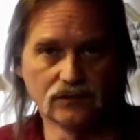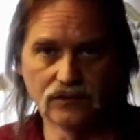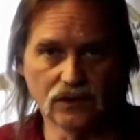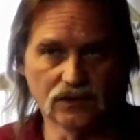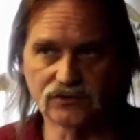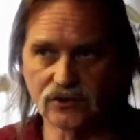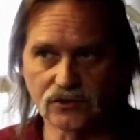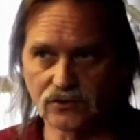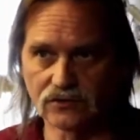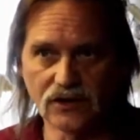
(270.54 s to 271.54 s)
It's
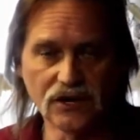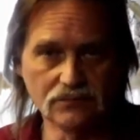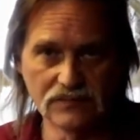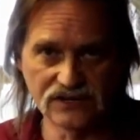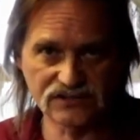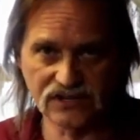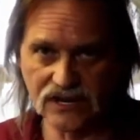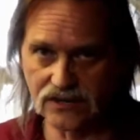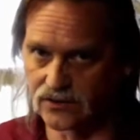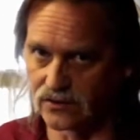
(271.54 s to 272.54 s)
a hit and miss. You
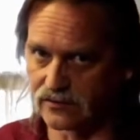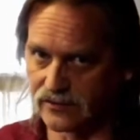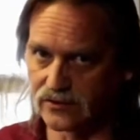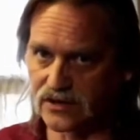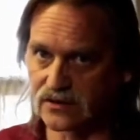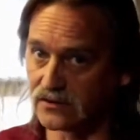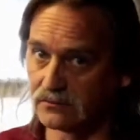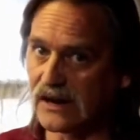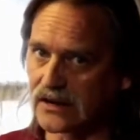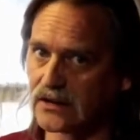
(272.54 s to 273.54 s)
got to do it a few times. You
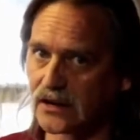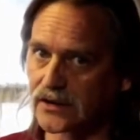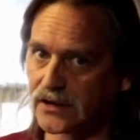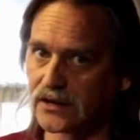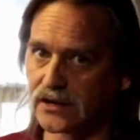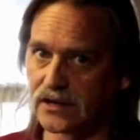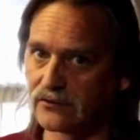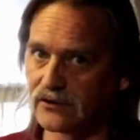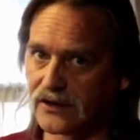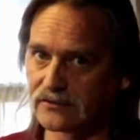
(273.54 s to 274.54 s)
might get lucky and get it
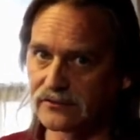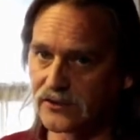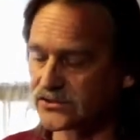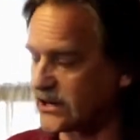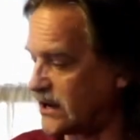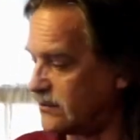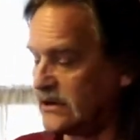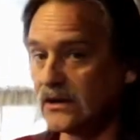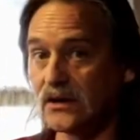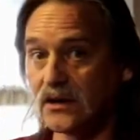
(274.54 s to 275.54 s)
right the first time.
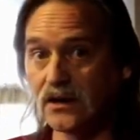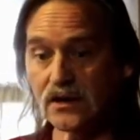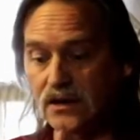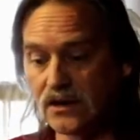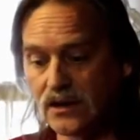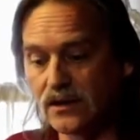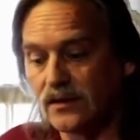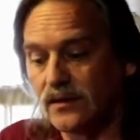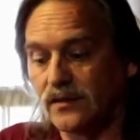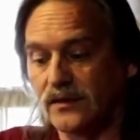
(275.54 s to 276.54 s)

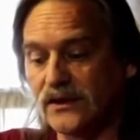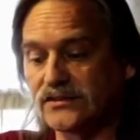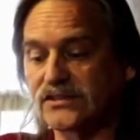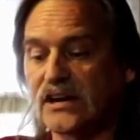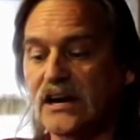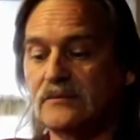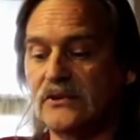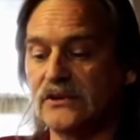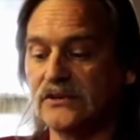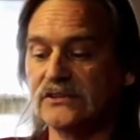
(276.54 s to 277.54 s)
This camera
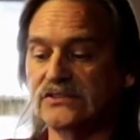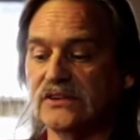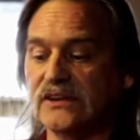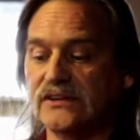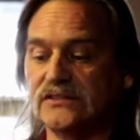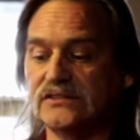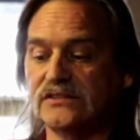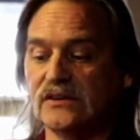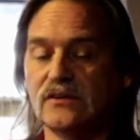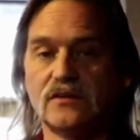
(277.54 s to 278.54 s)
and this lens,
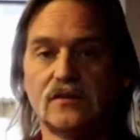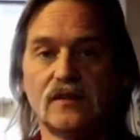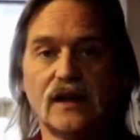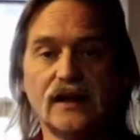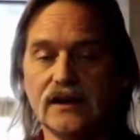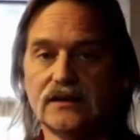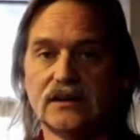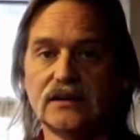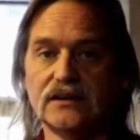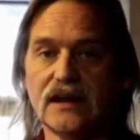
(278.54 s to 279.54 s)
I had to
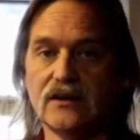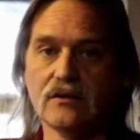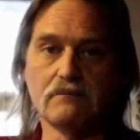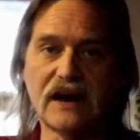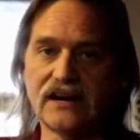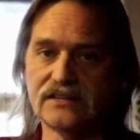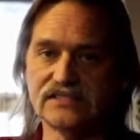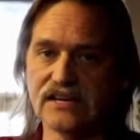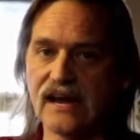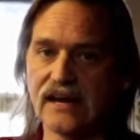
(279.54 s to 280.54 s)
get it down to
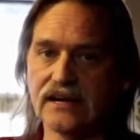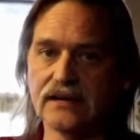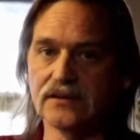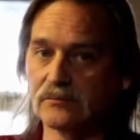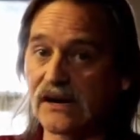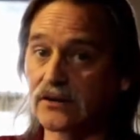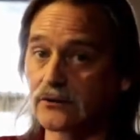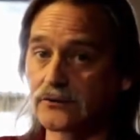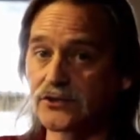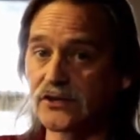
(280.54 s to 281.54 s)
-9 on the micro
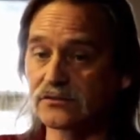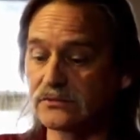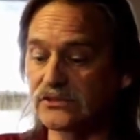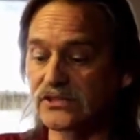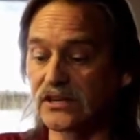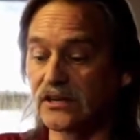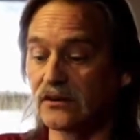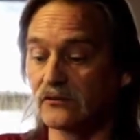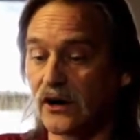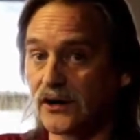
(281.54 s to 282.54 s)
adjustments to get it
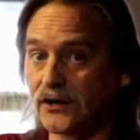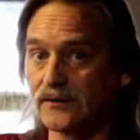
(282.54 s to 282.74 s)
right.